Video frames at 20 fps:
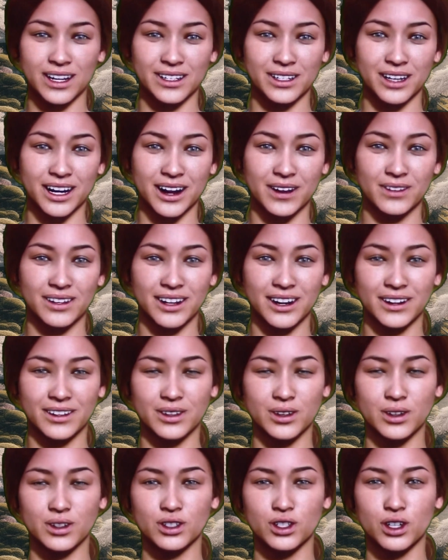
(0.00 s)
as
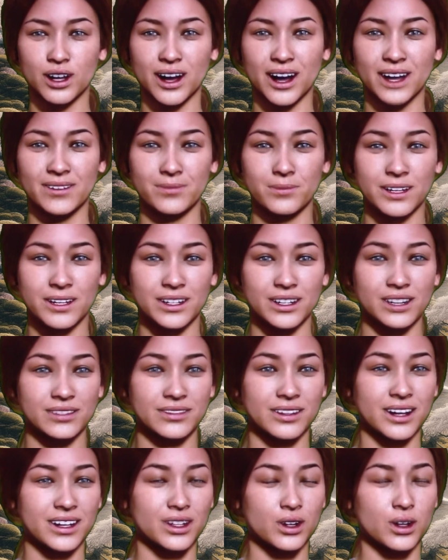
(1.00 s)
lavender or jasmine,
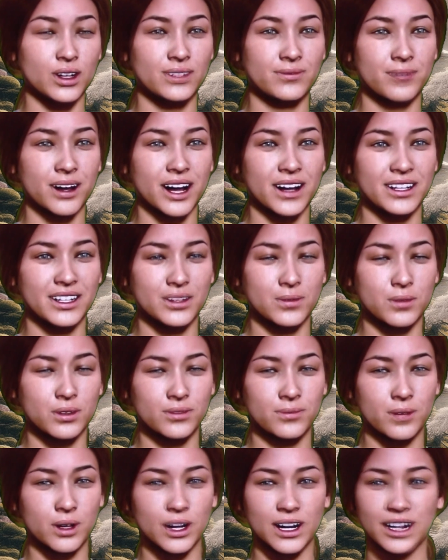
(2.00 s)
in your space to
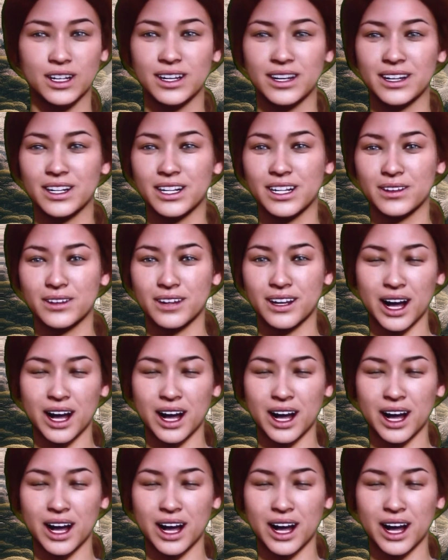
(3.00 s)
promote a sense of